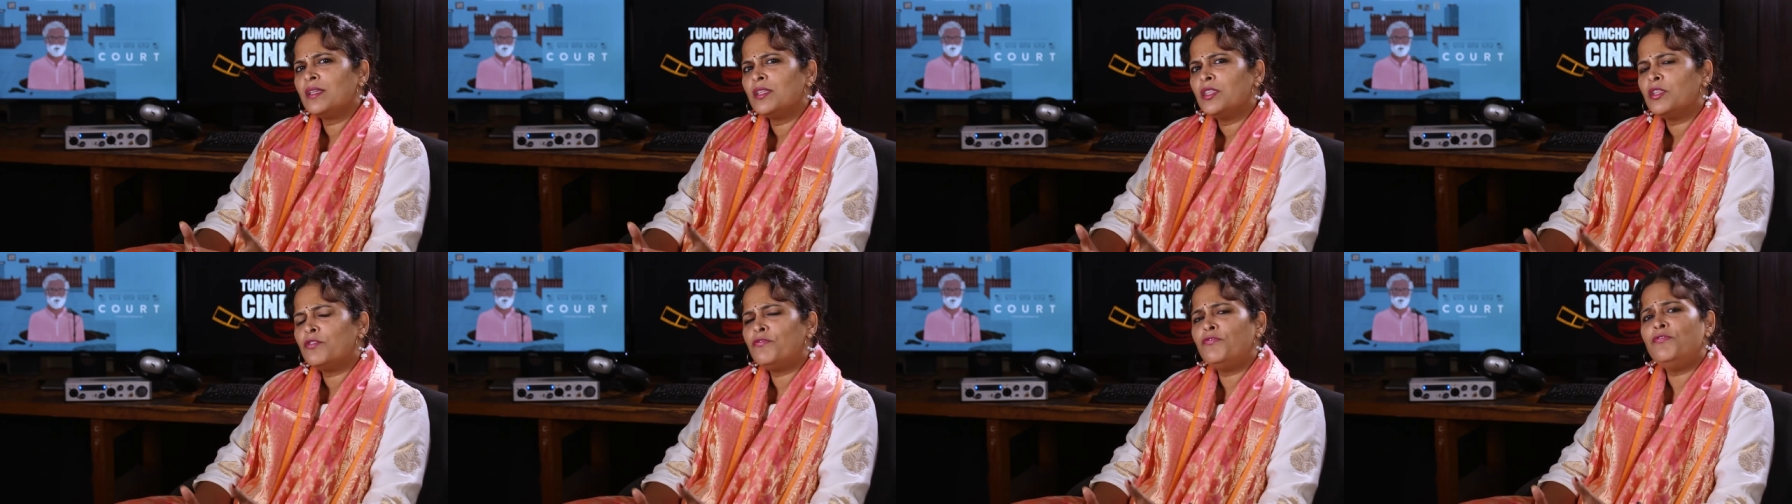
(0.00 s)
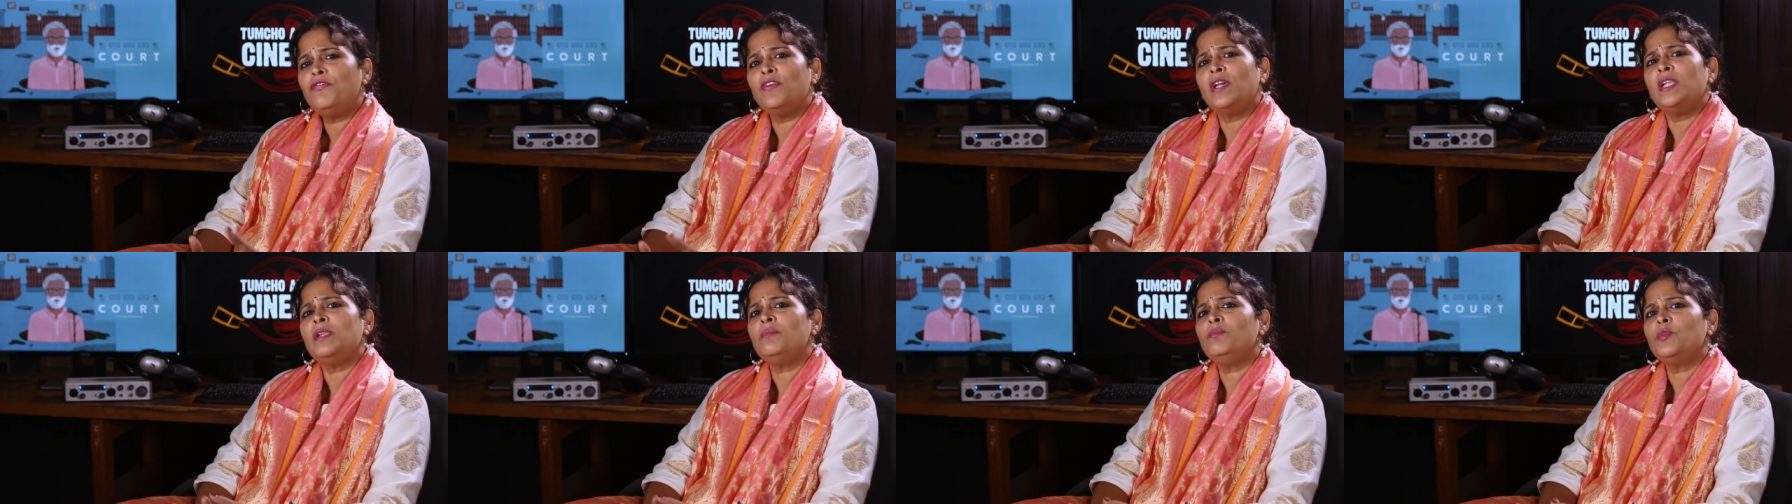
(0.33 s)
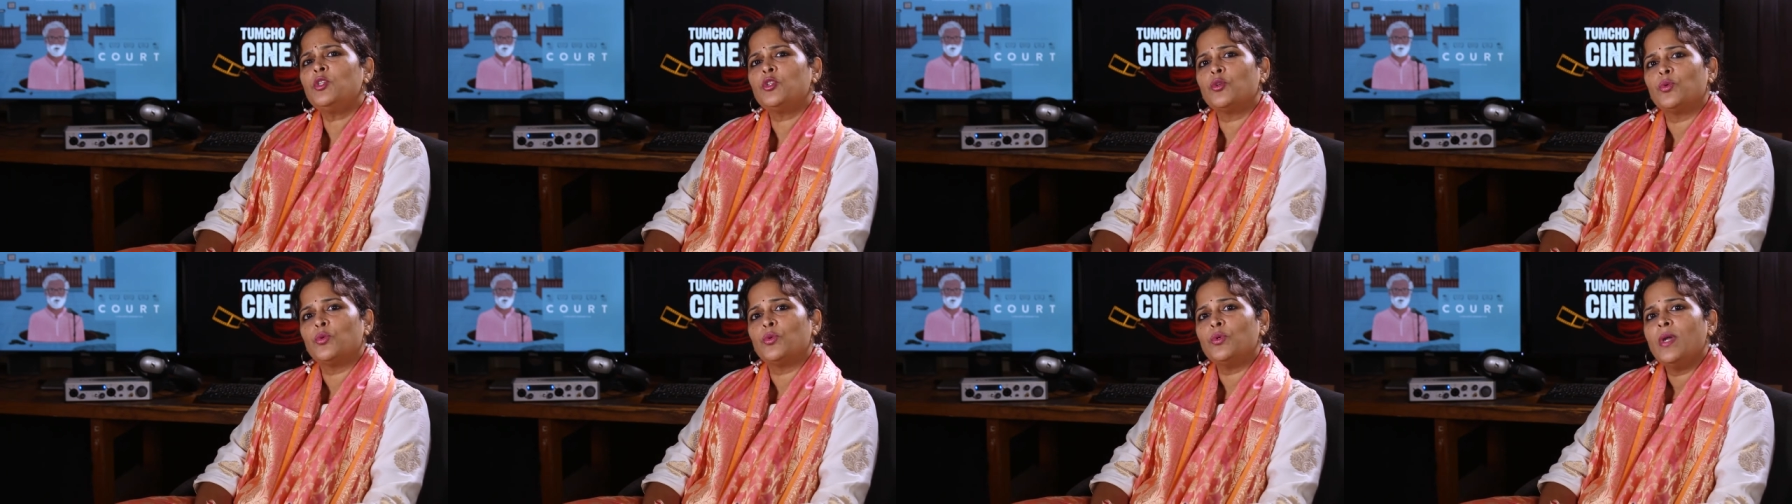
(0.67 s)
the film
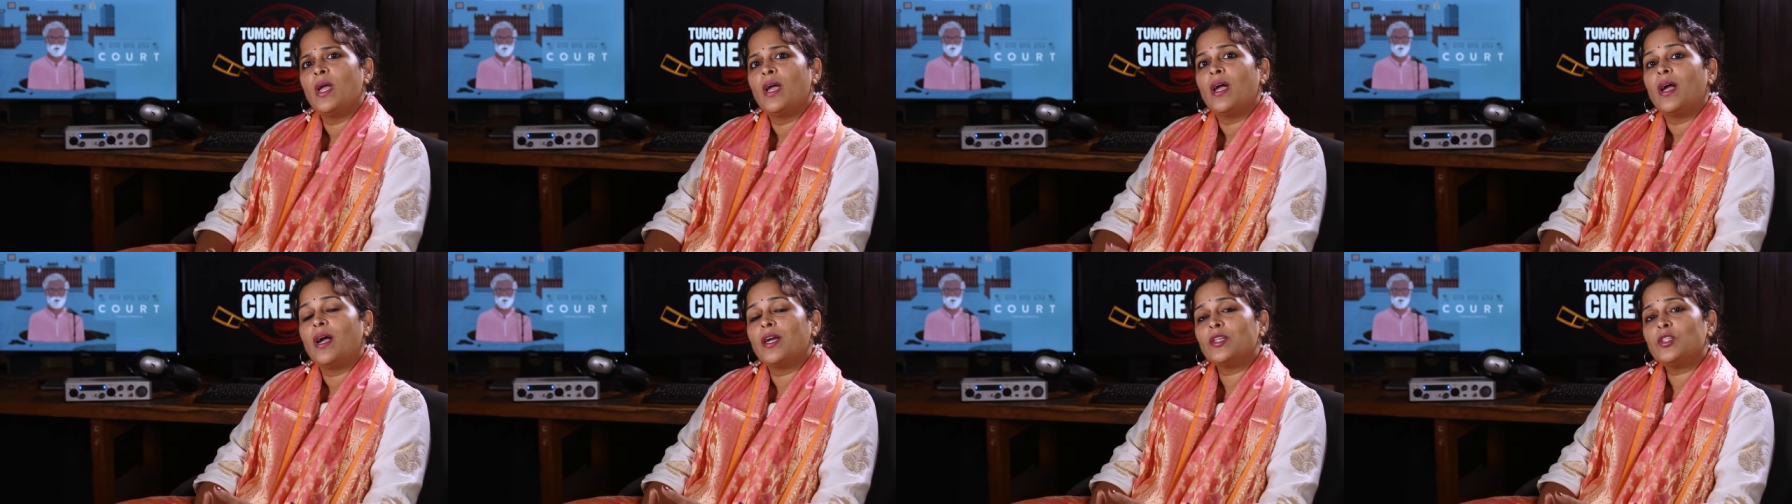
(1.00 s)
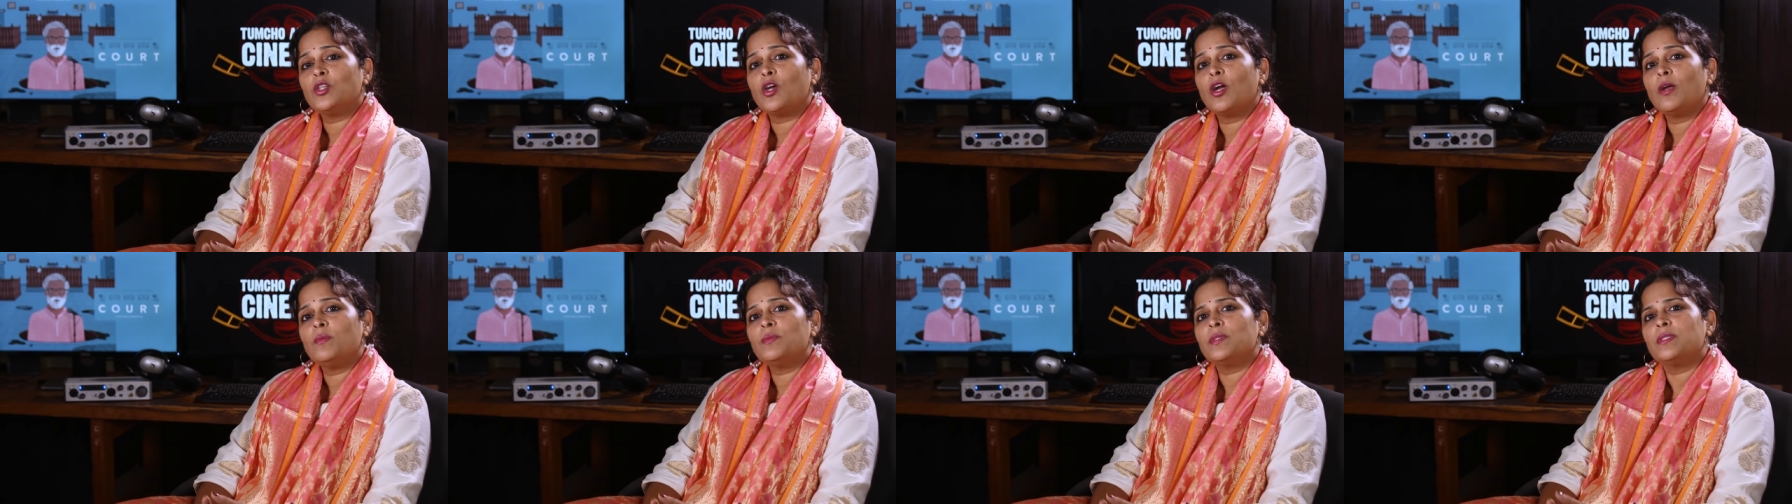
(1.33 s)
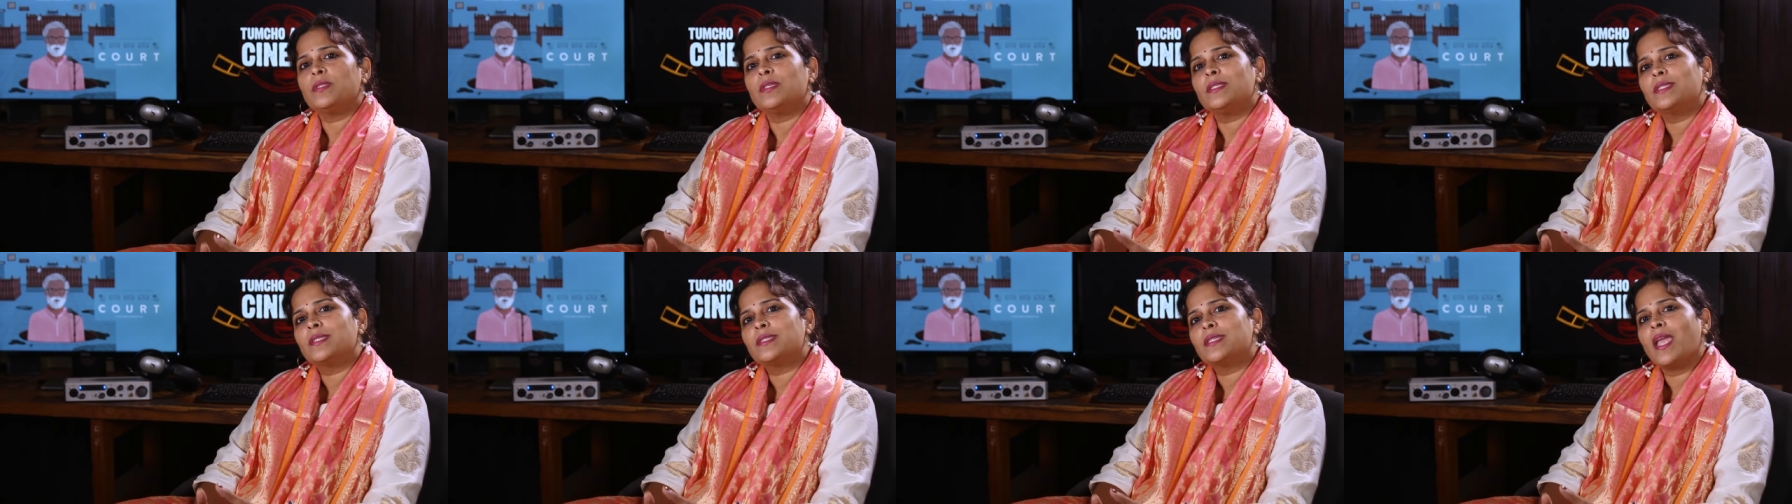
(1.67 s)
too adopts
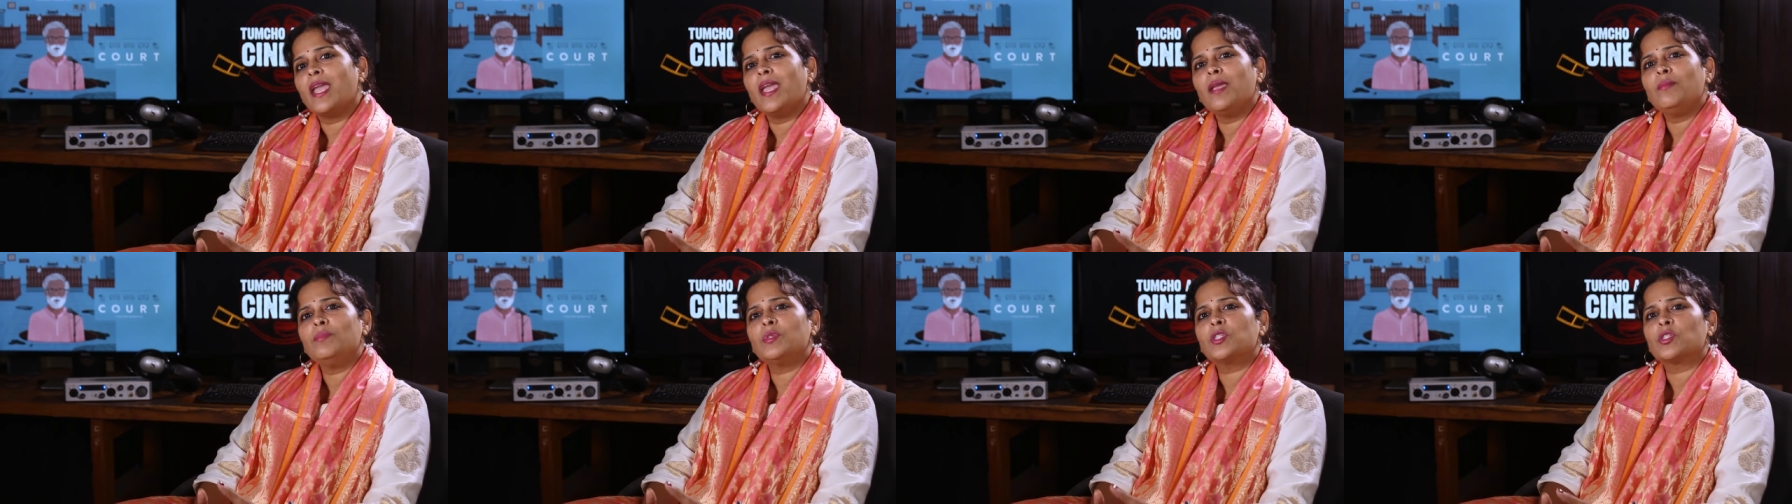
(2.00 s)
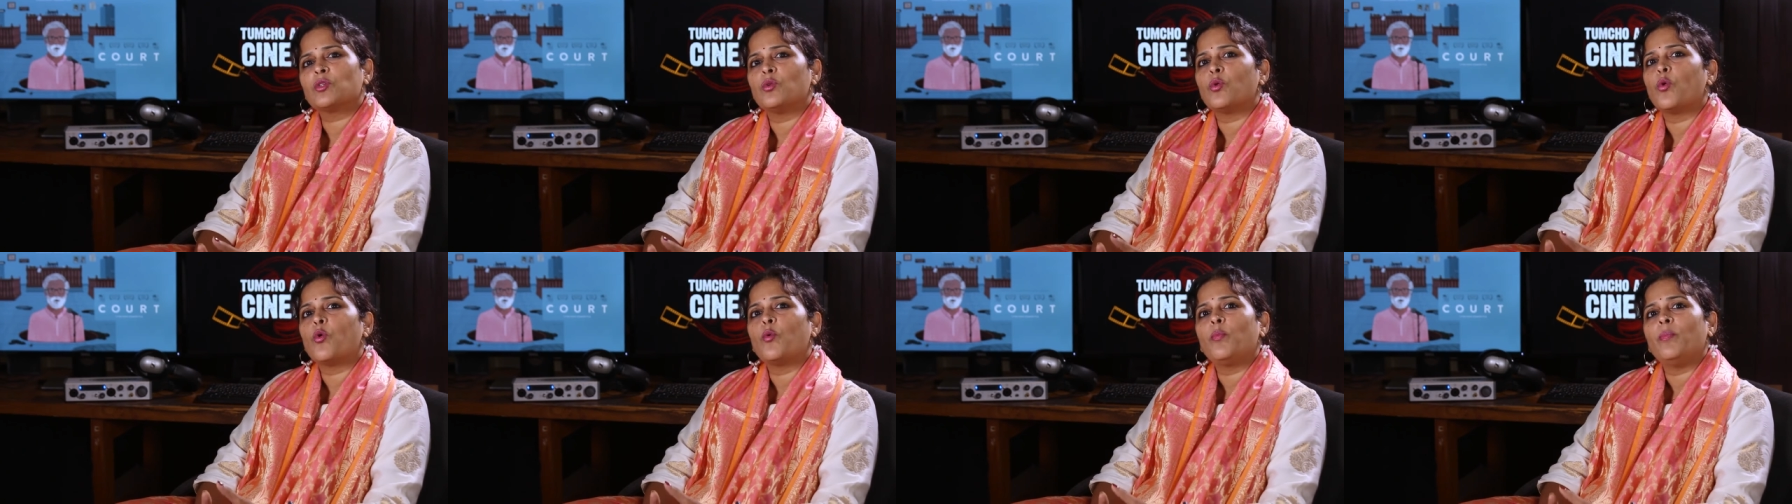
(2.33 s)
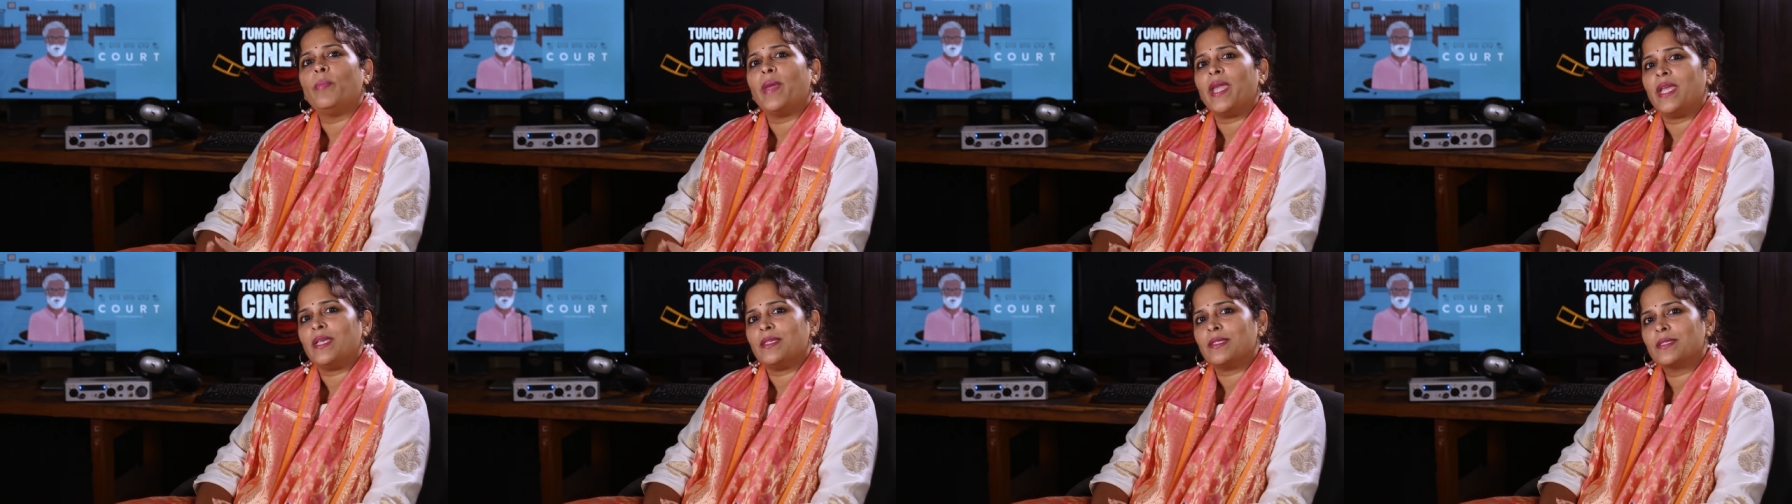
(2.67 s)
the same slow
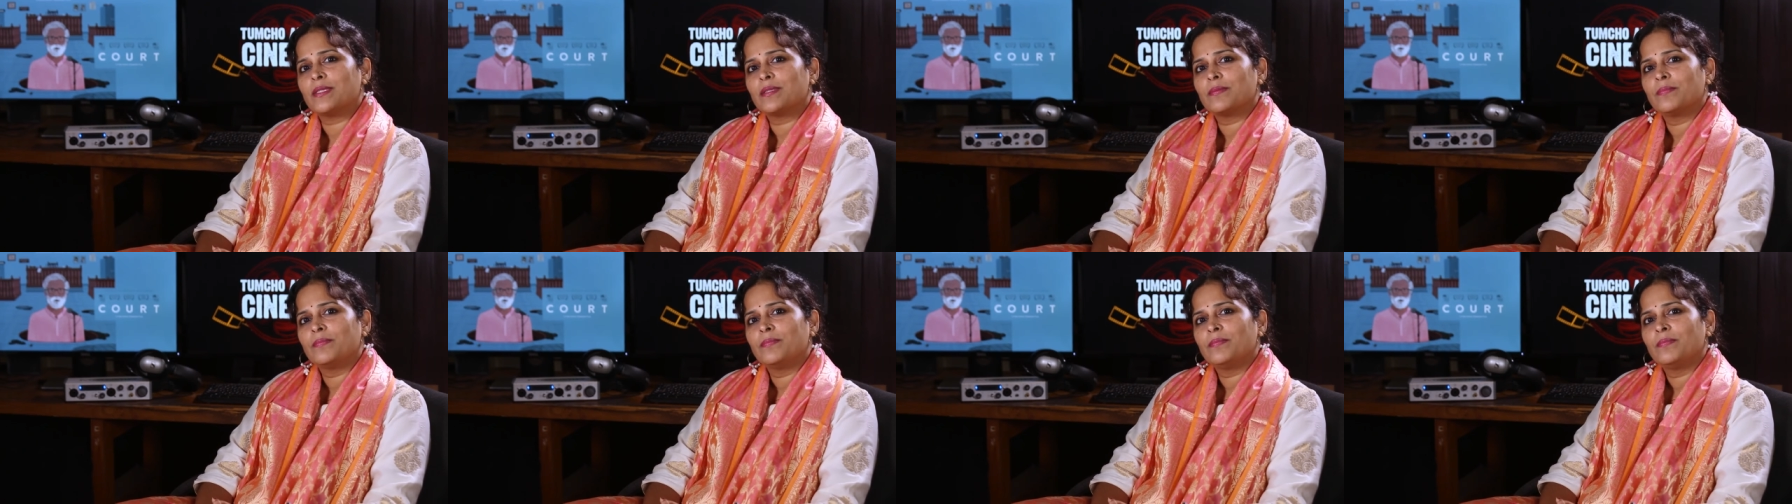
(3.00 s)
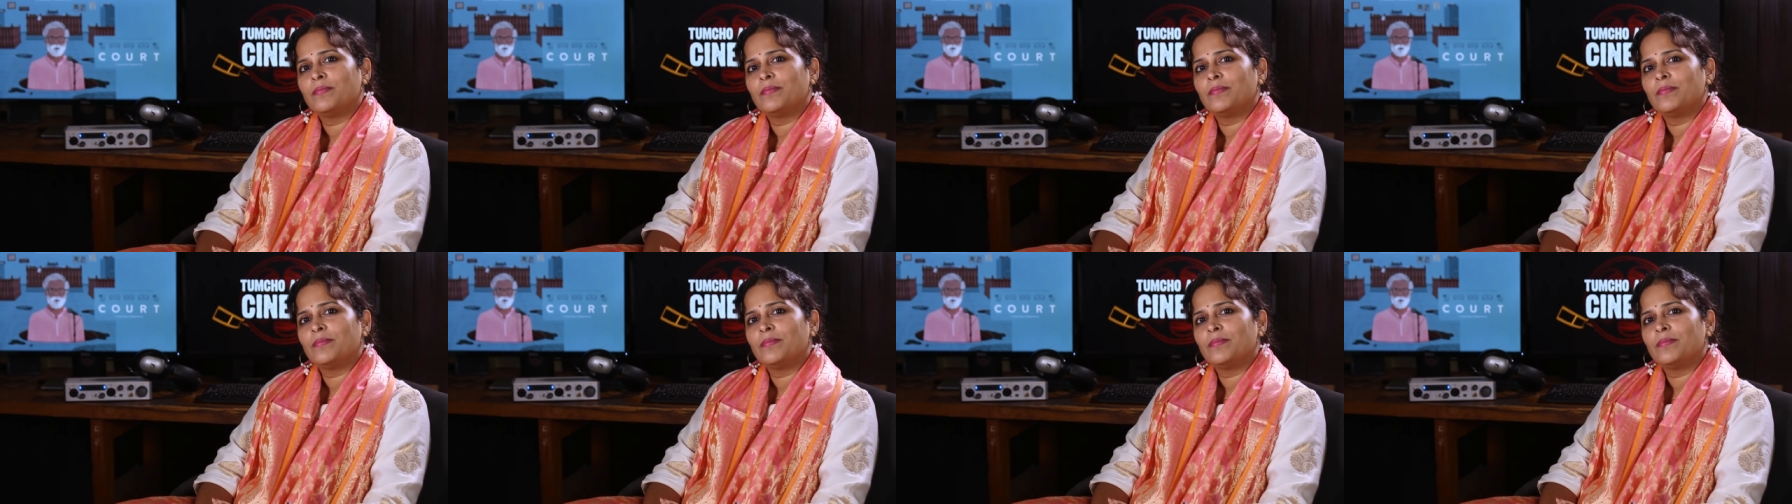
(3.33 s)
pace,